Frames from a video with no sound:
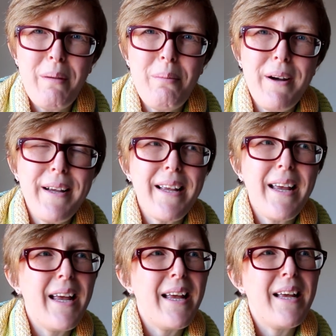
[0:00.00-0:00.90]
fabric,
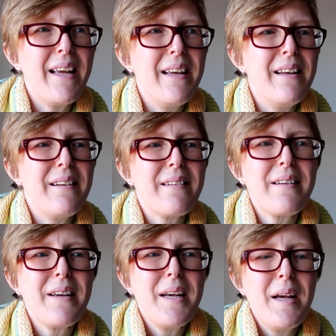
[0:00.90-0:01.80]
and